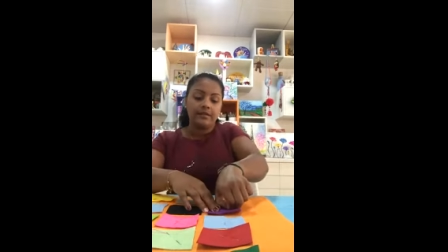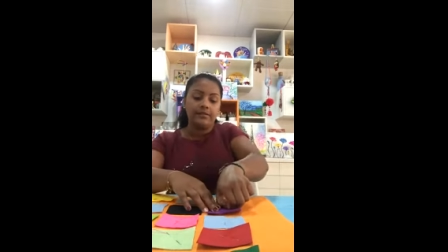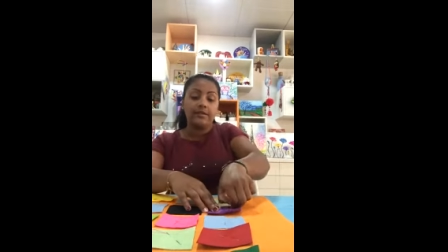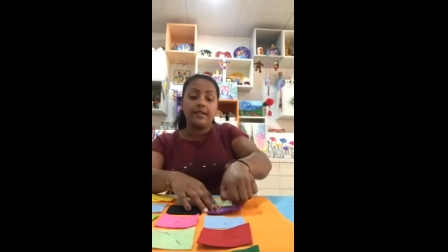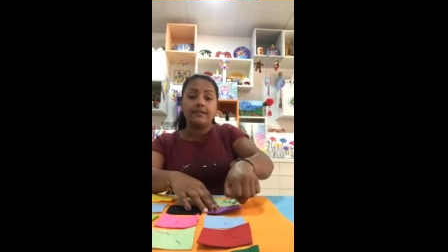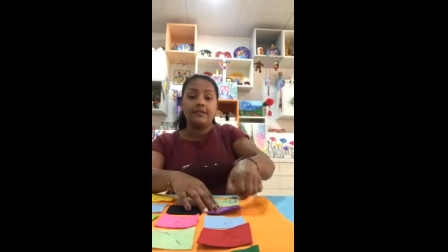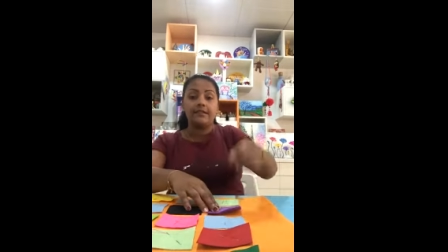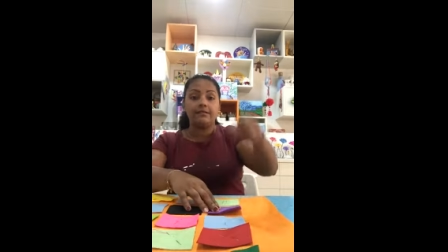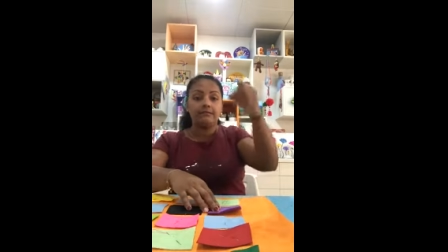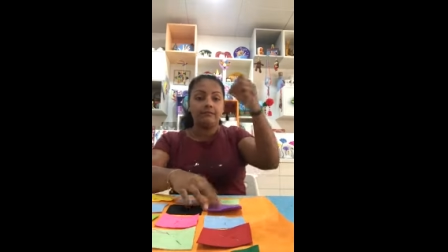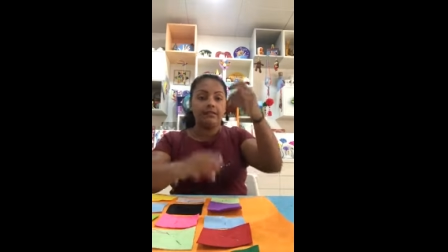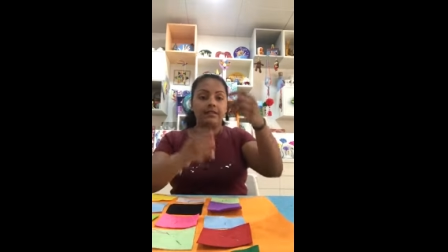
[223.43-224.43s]
You can
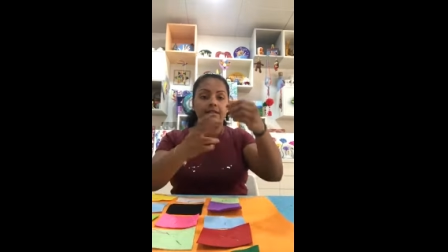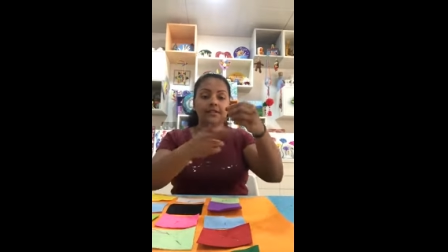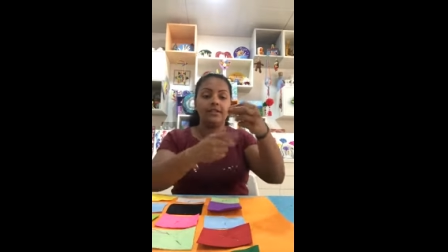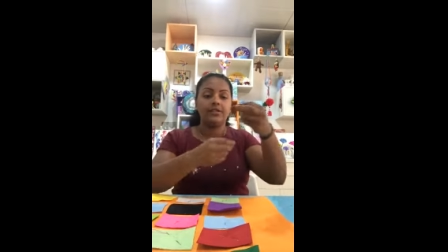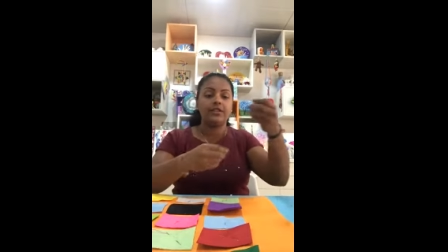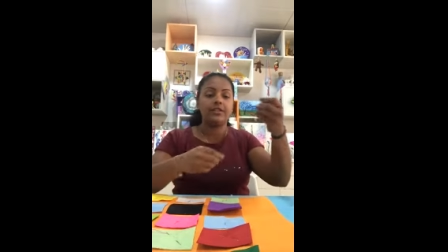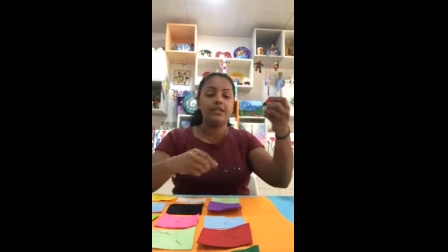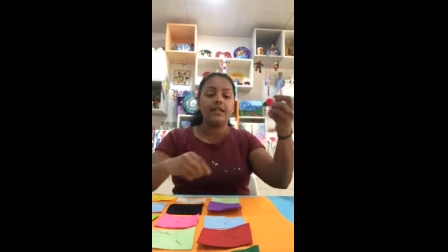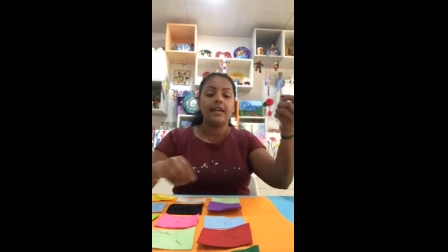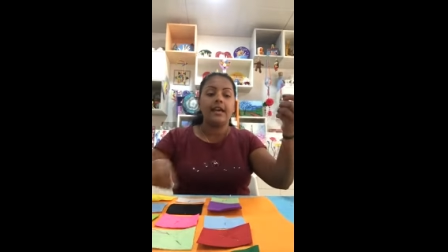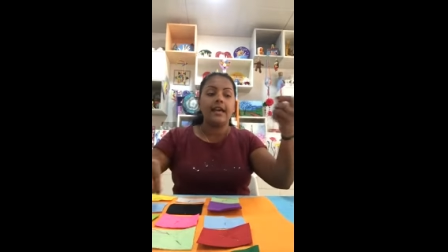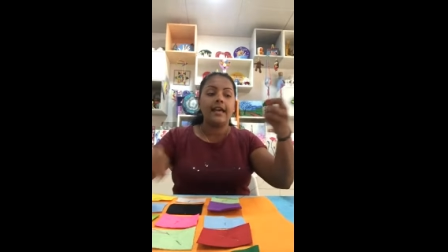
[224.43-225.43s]
stitch it
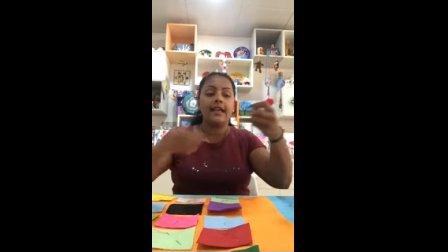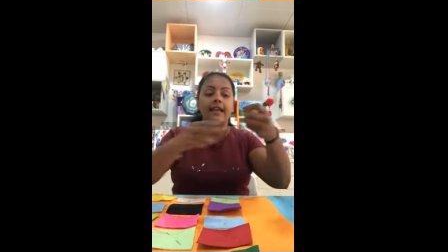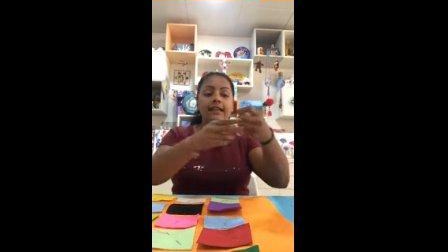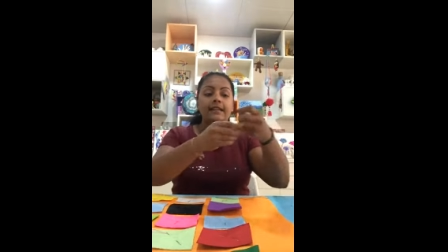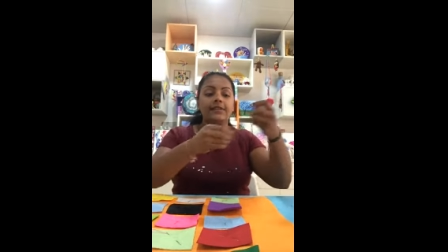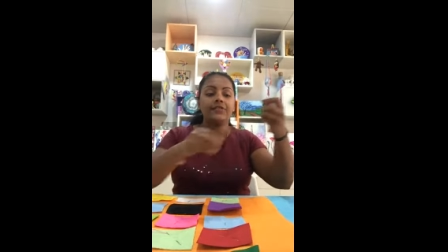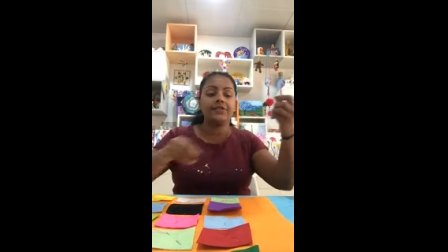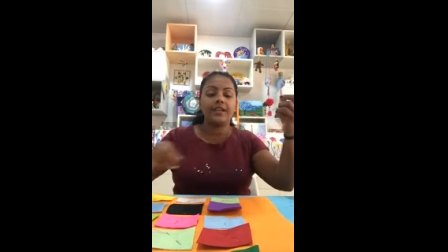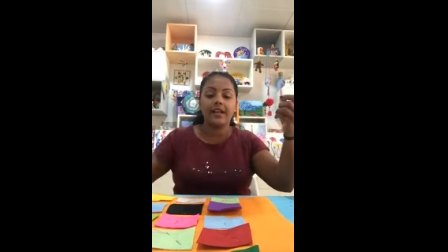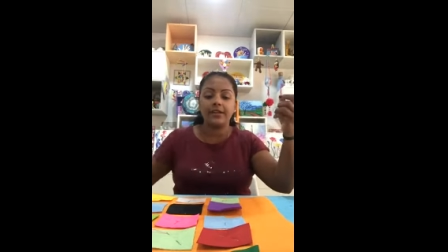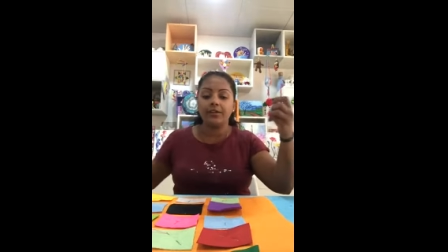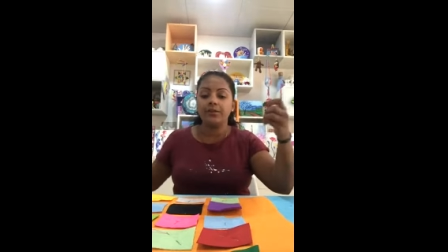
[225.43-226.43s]
and
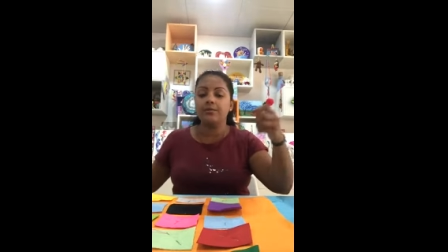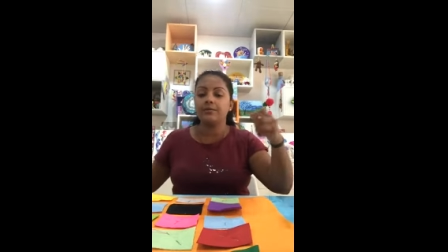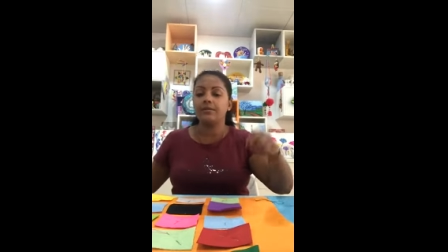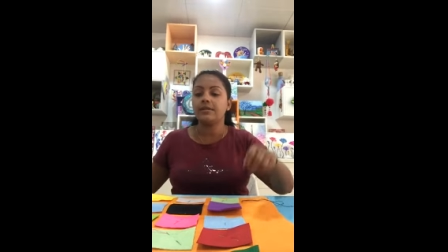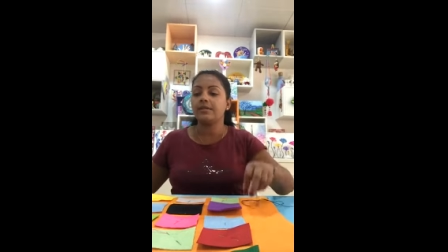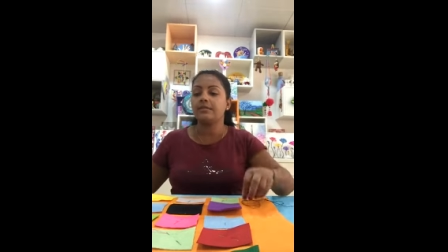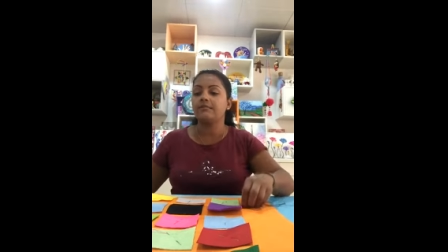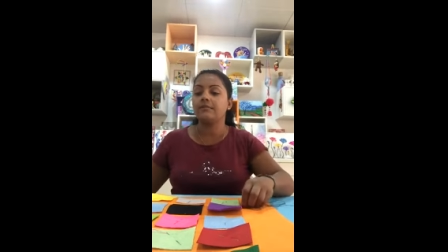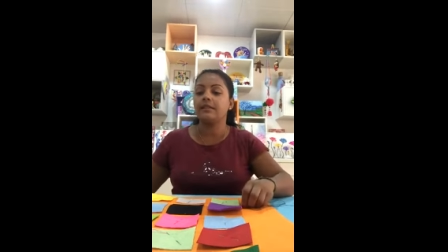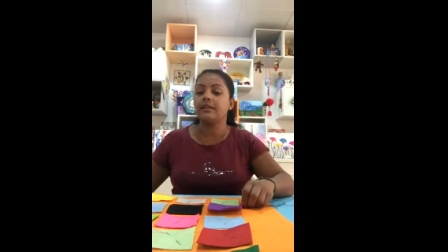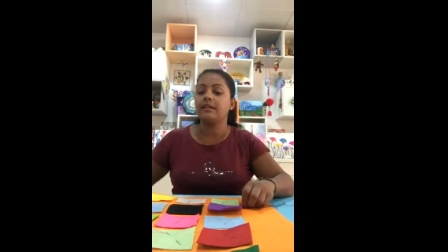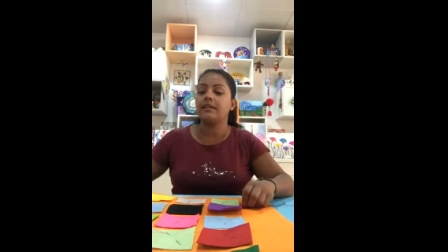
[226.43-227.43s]
try to use
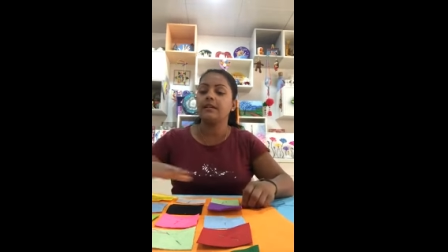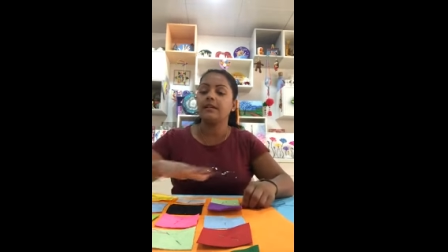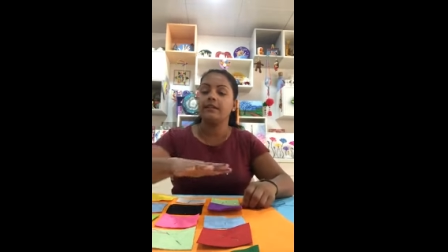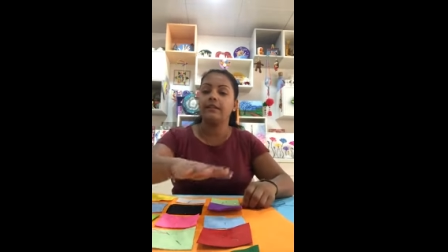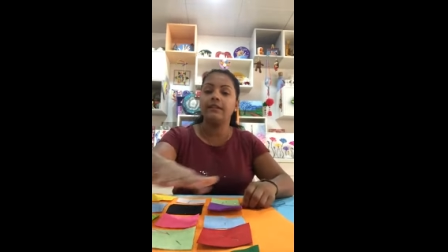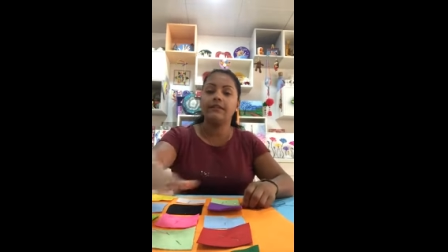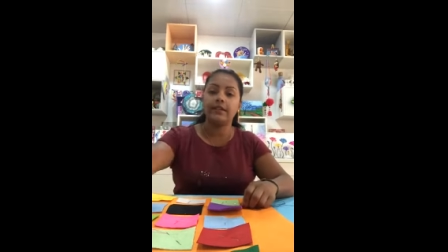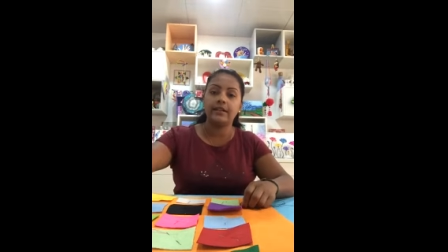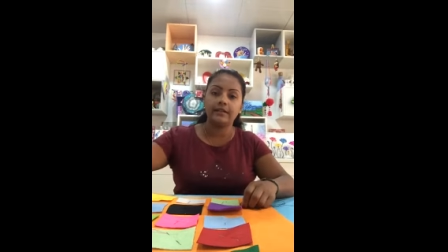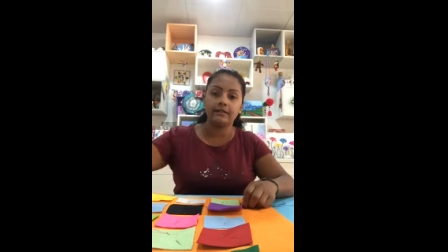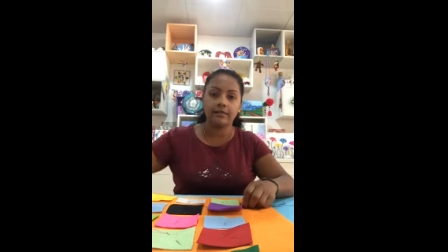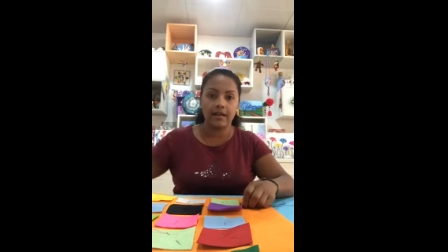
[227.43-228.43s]

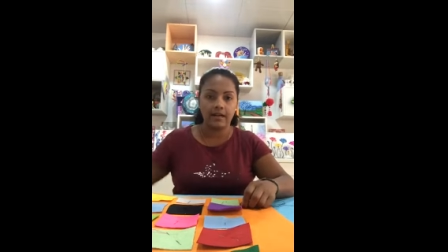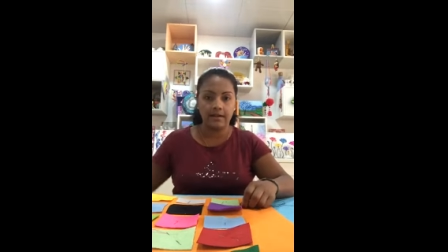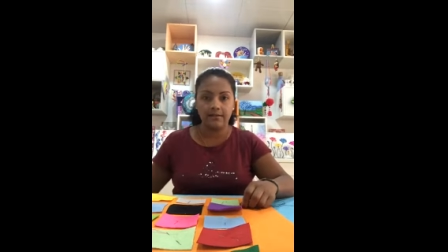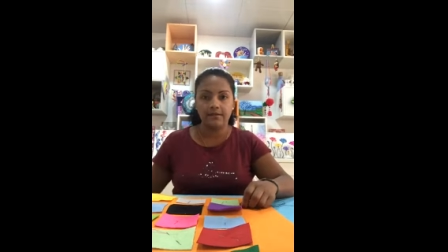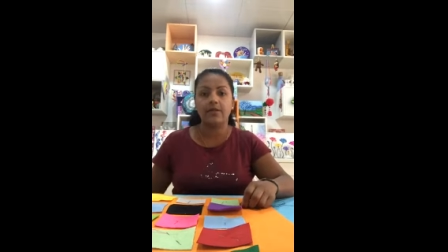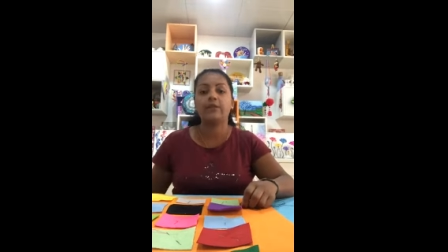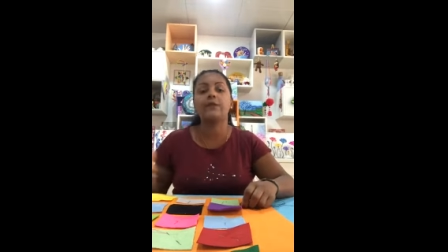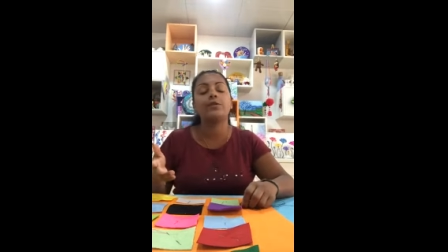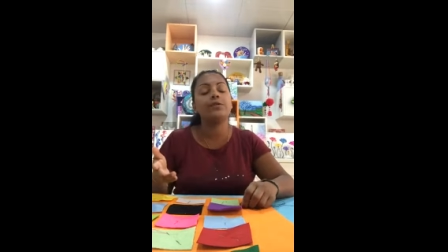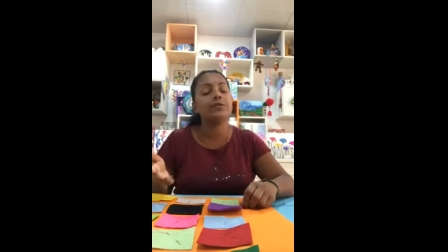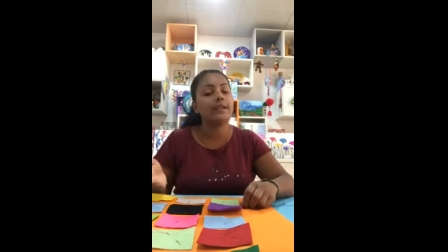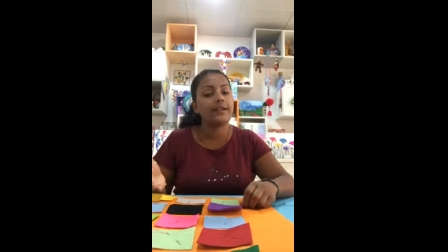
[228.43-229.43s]
different colors. Of
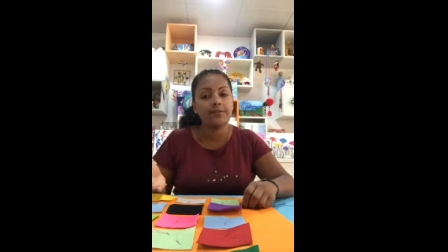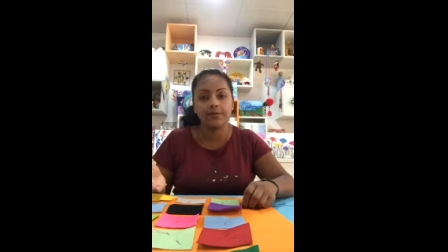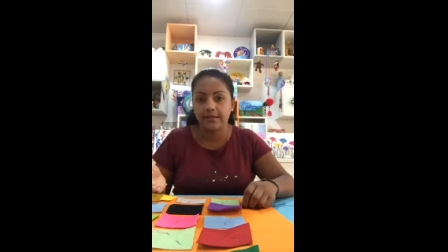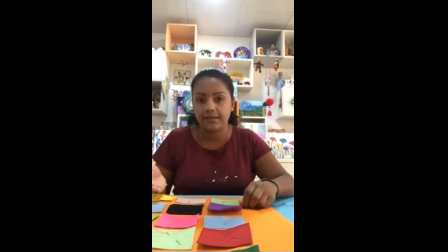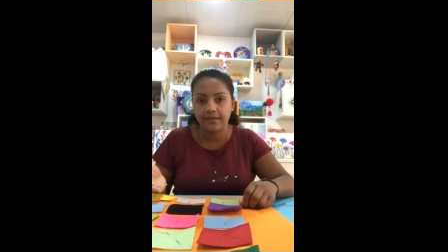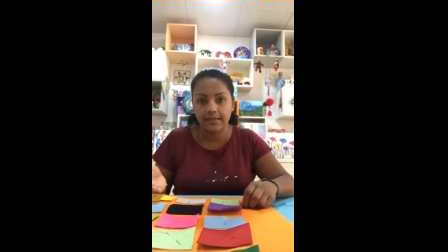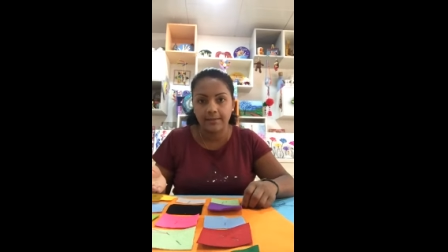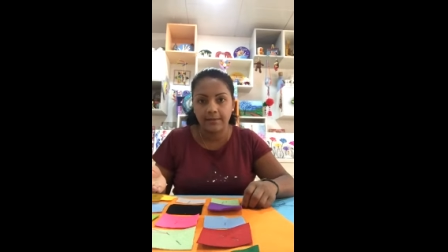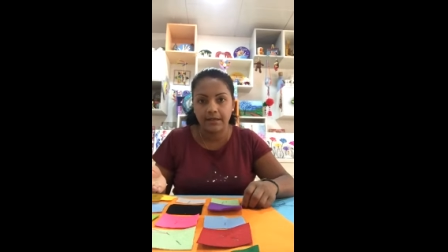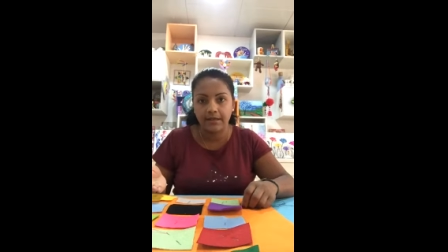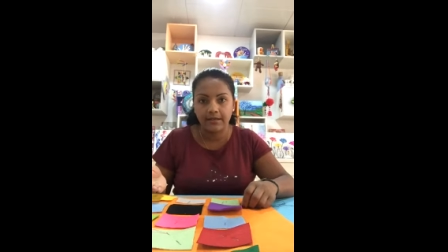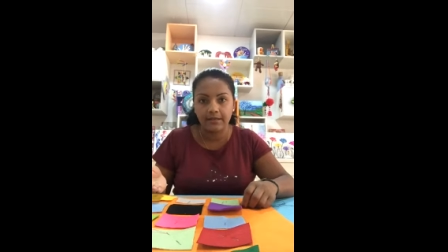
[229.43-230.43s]
course you can use the same
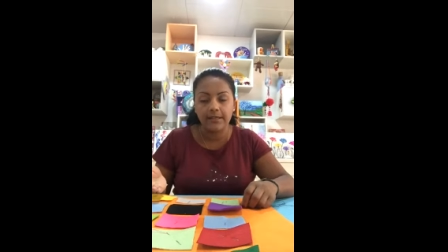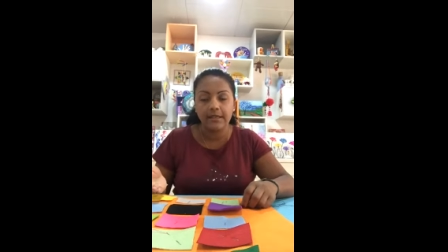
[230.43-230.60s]
color,